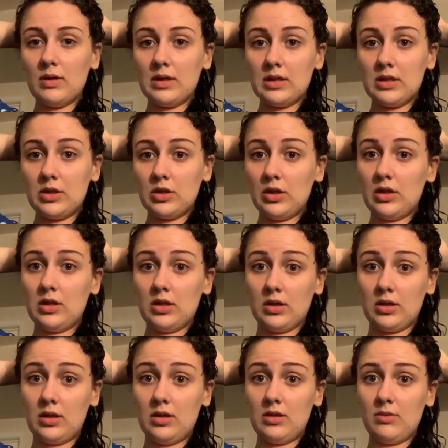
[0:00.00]
essentially
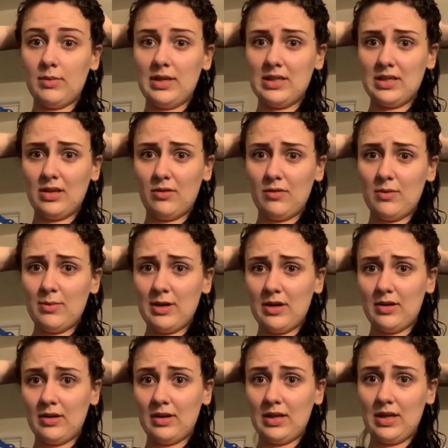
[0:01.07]
talking to myself
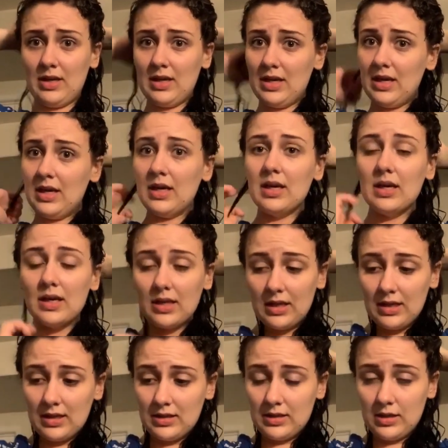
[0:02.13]
apparently,
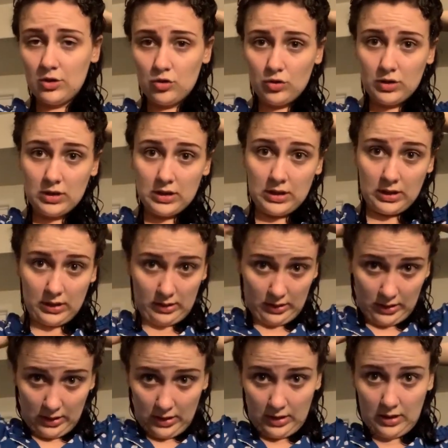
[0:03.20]
is interesting
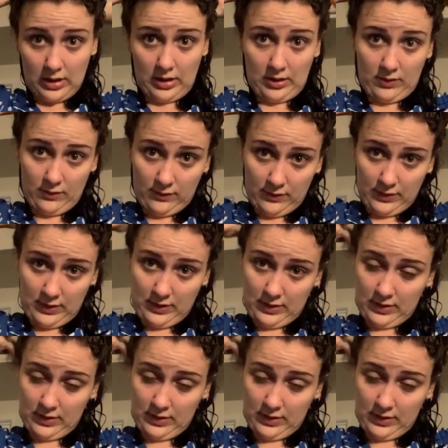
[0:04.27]
enough